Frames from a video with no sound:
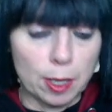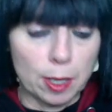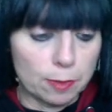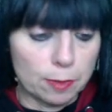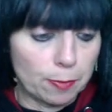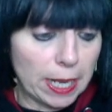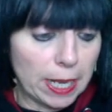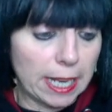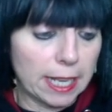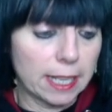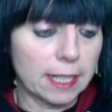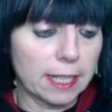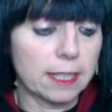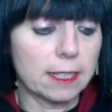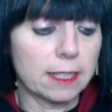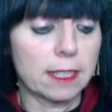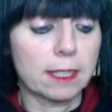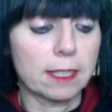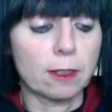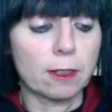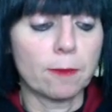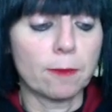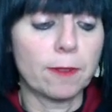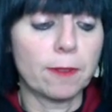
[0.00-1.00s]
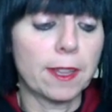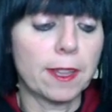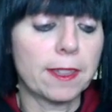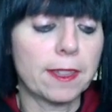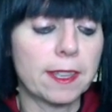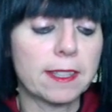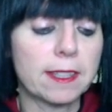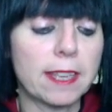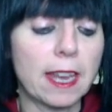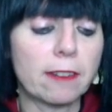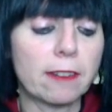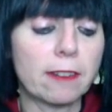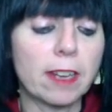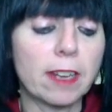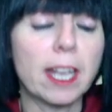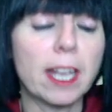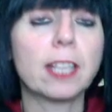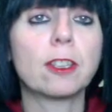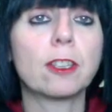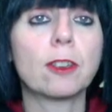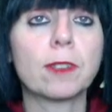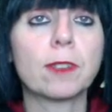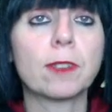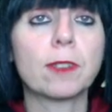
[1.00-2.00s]
pain and discomfort in this area.
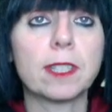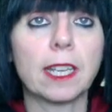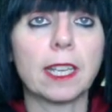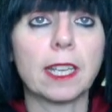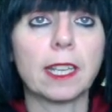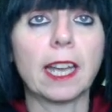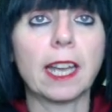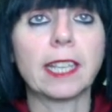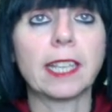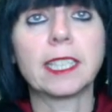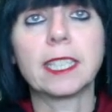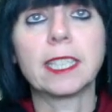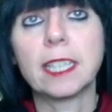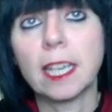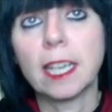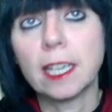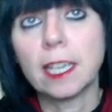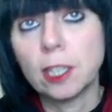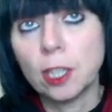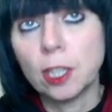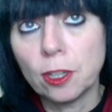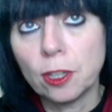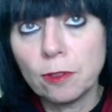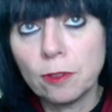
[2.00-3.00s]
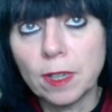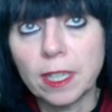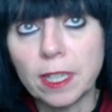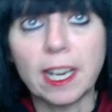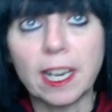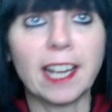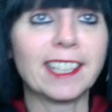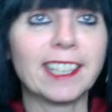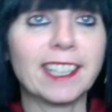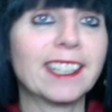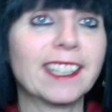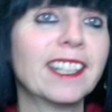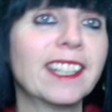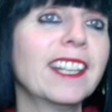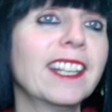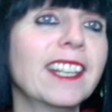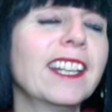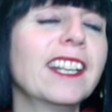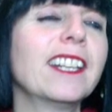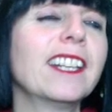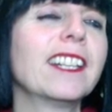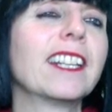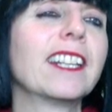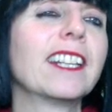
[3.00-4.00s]
And you're saying, I hear you and I
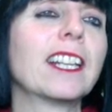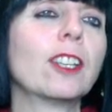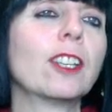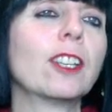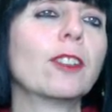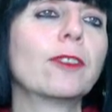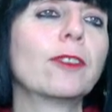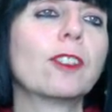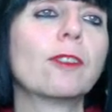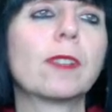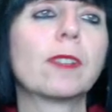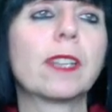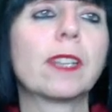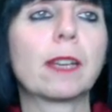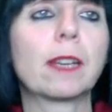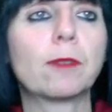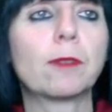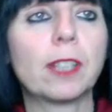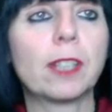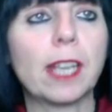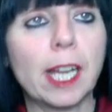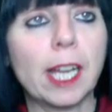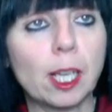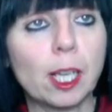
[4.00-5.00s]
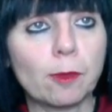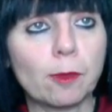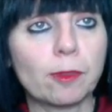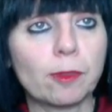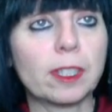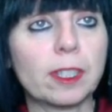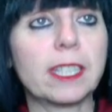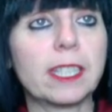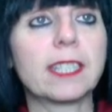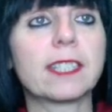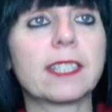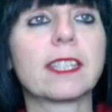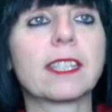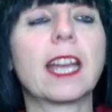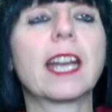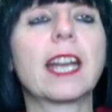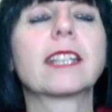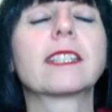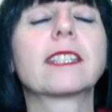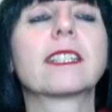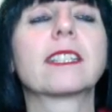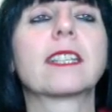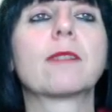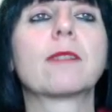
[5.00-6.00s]
love you and I'm going to help release
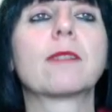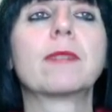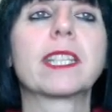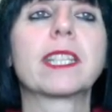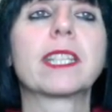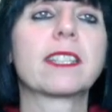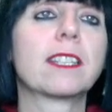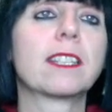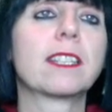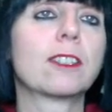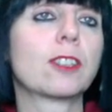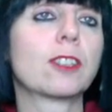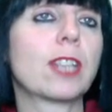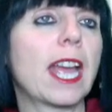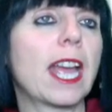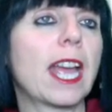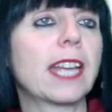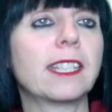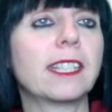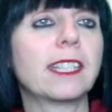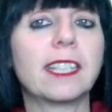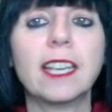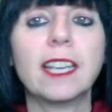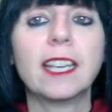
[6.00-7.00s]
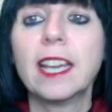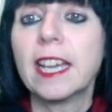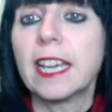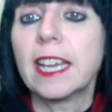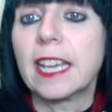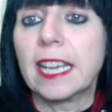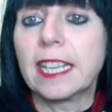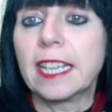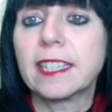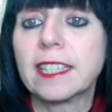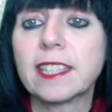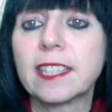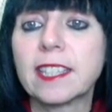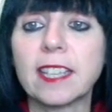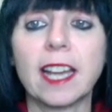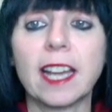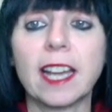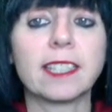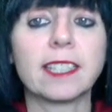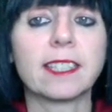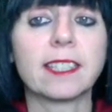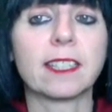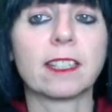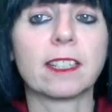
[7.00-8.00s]
that. And I'm listening to any
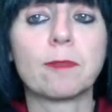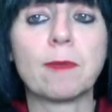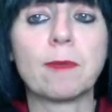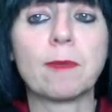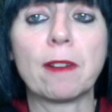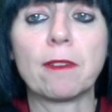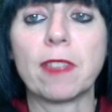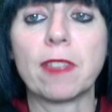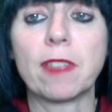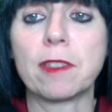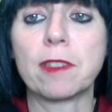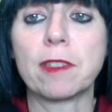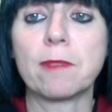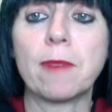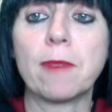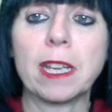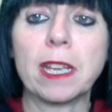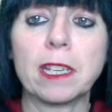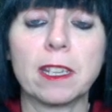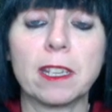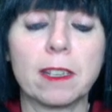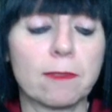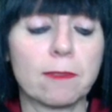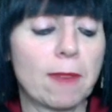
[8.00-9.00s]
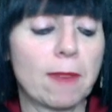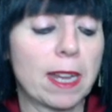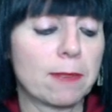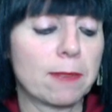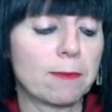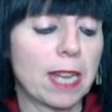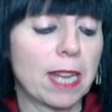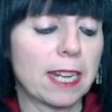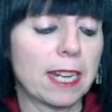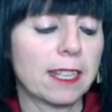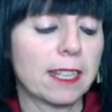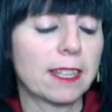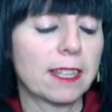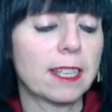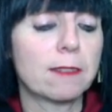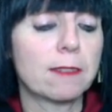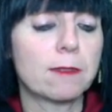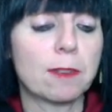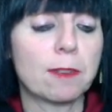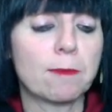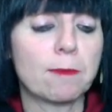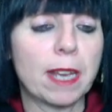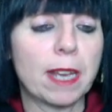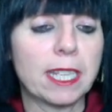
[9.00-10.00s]
insights that come out of that. There mightn't be anything,
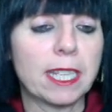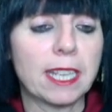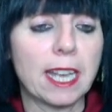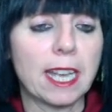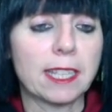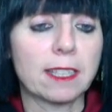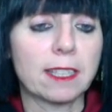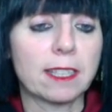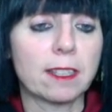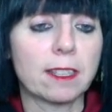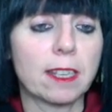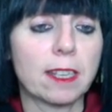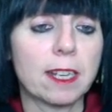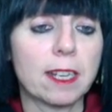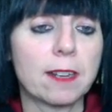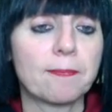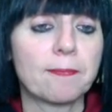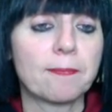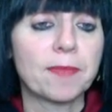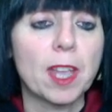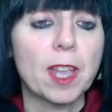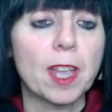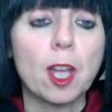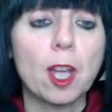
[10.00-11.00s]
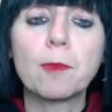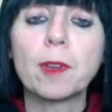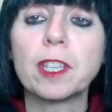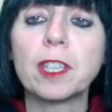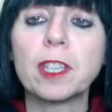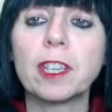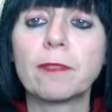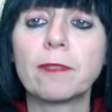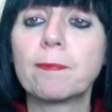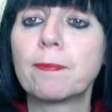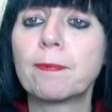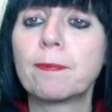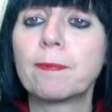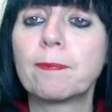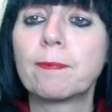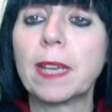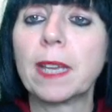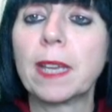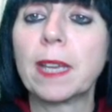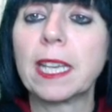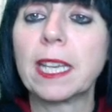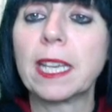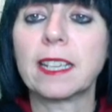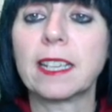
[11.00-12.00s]
you might get something. But you're
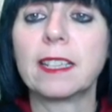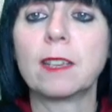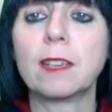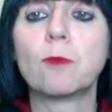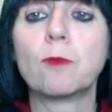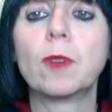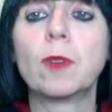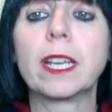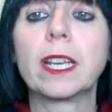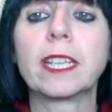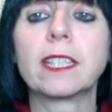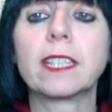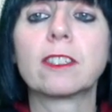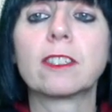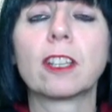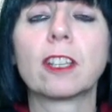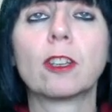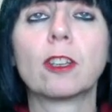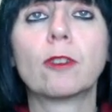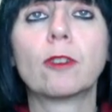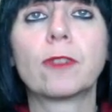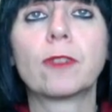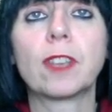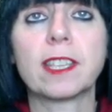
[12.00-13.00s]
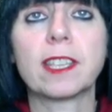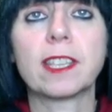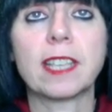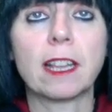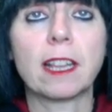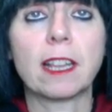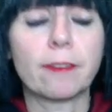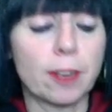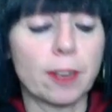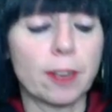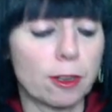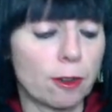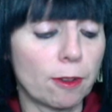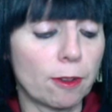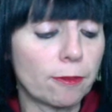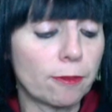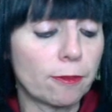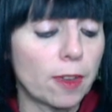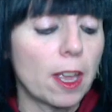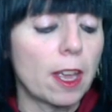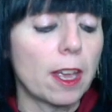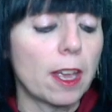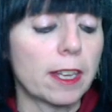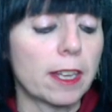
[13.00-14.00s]
basically willing to love yourself enough
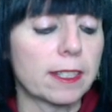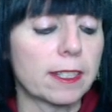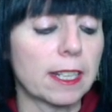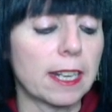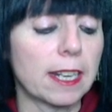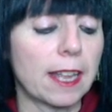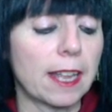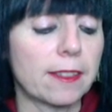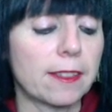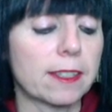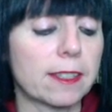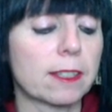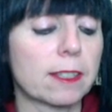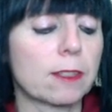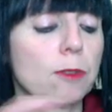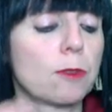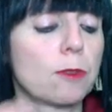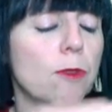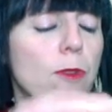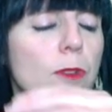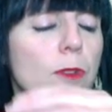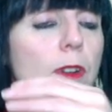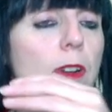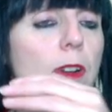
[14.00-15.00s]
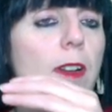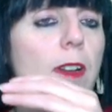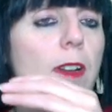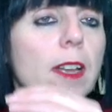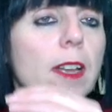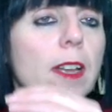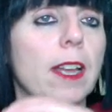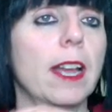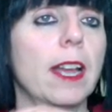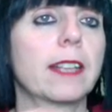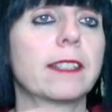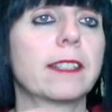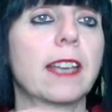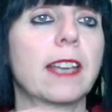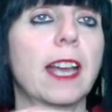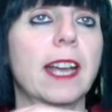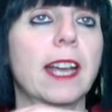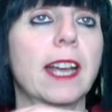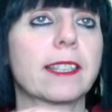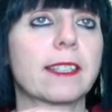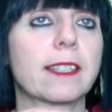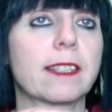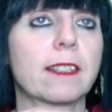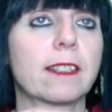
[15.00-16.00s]
to let this go. And you're
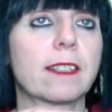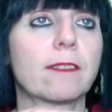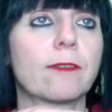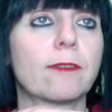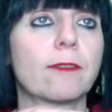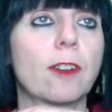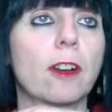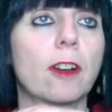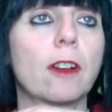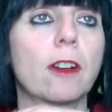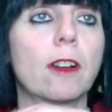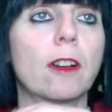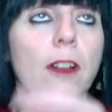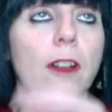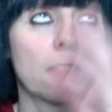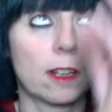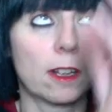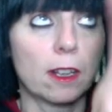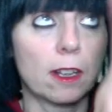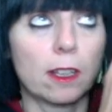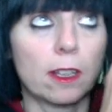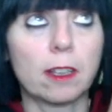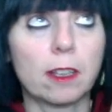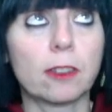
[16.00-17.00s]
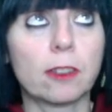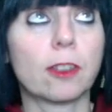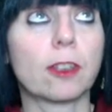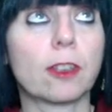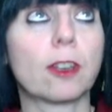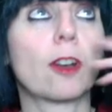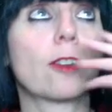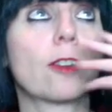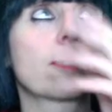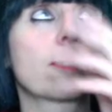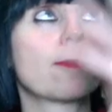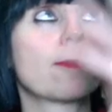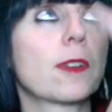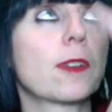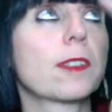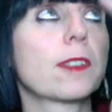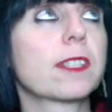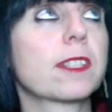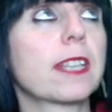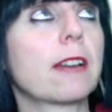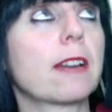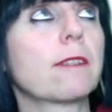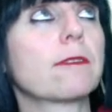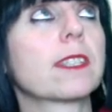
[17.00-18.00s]
asking for the cosmos,
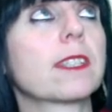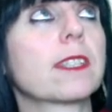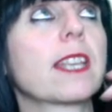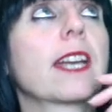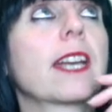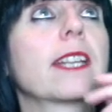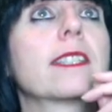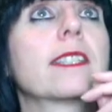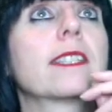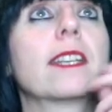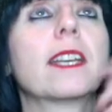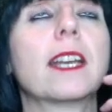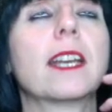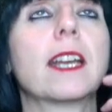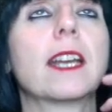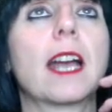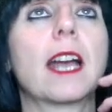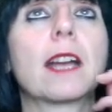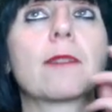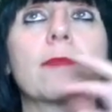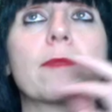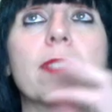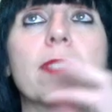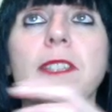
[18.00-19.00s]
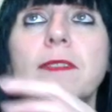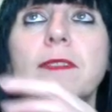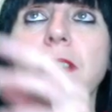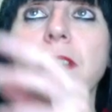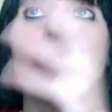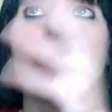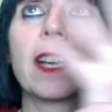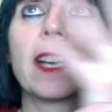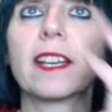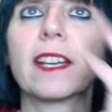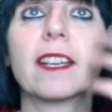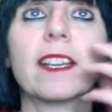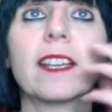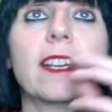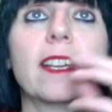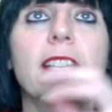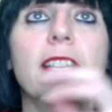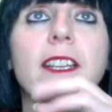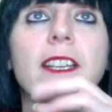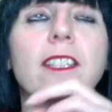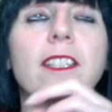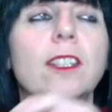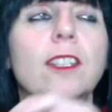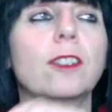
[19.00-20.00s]
the outside atmosphere,
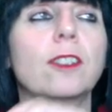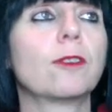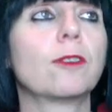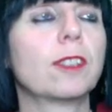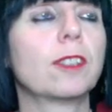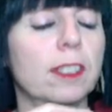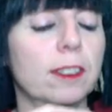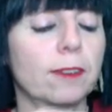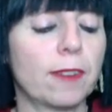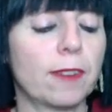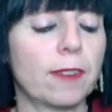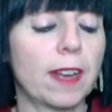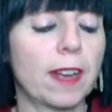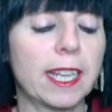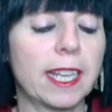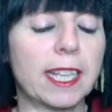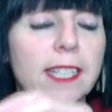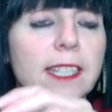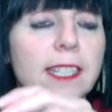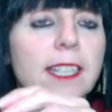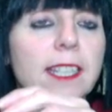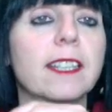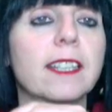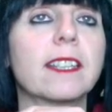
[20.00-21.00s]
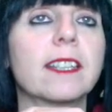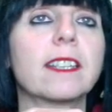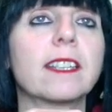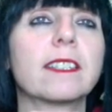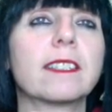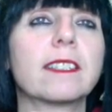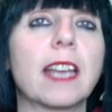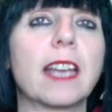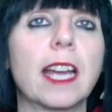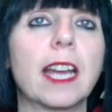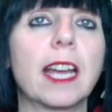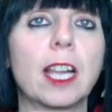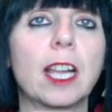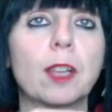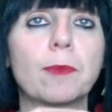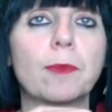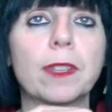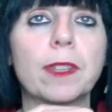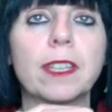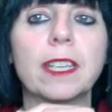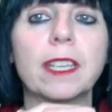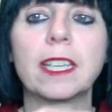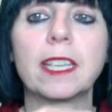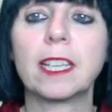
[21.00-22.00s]
your divine, to help
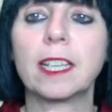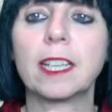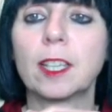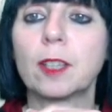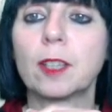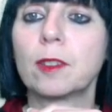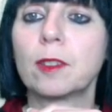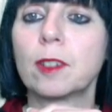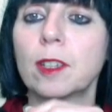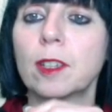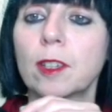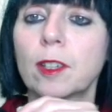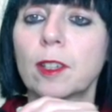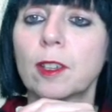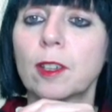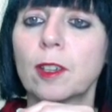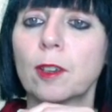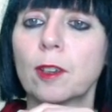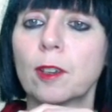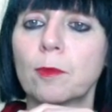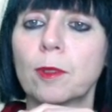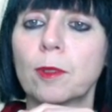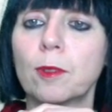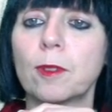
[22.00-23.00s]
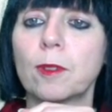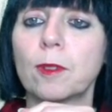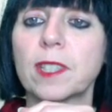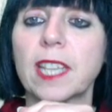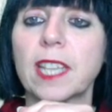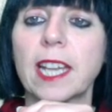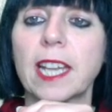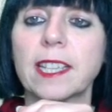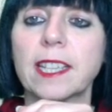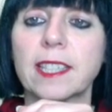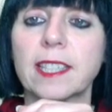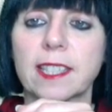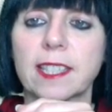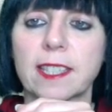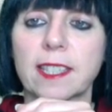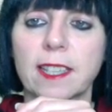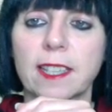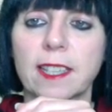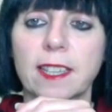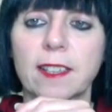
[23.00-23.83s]
in the healing process.